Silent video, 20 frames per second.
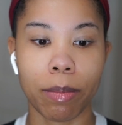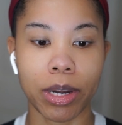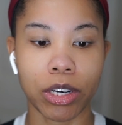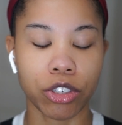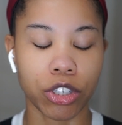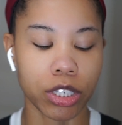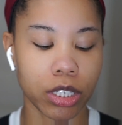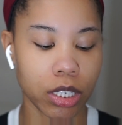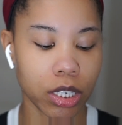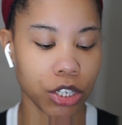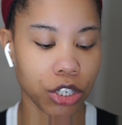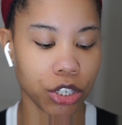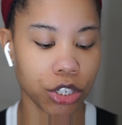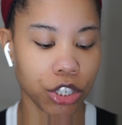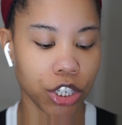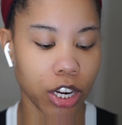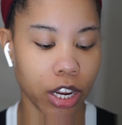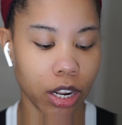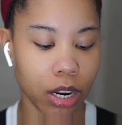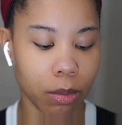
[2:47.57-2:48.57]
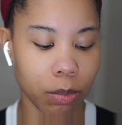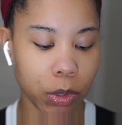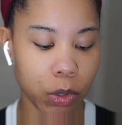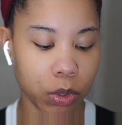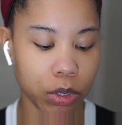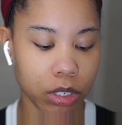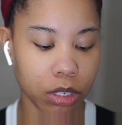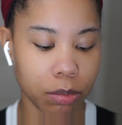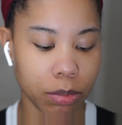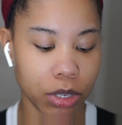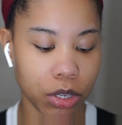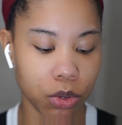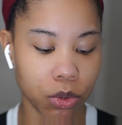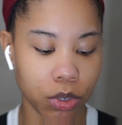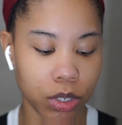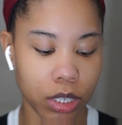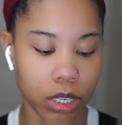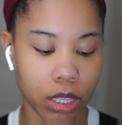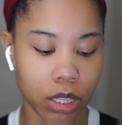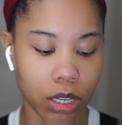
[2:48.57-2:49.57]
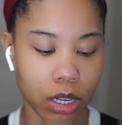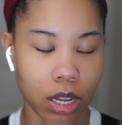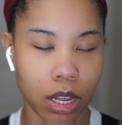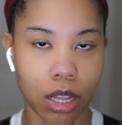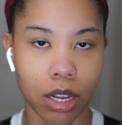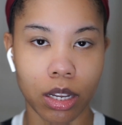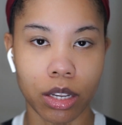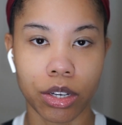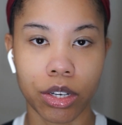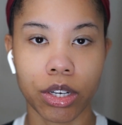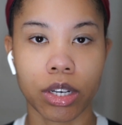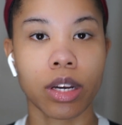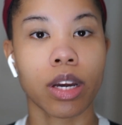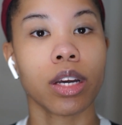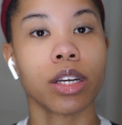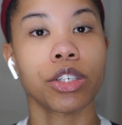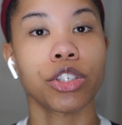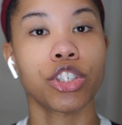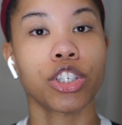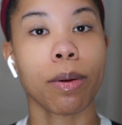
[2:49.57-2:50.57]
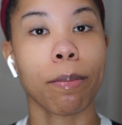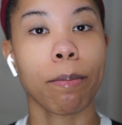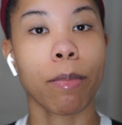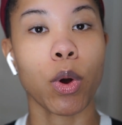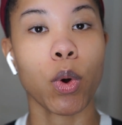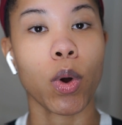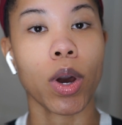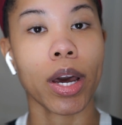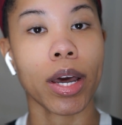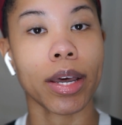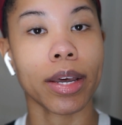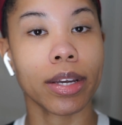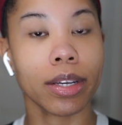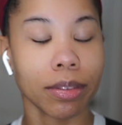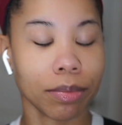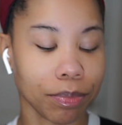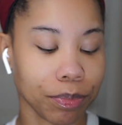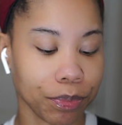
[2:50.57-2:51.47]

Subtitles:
my transition shade, I'm going to be using the color Jamocha.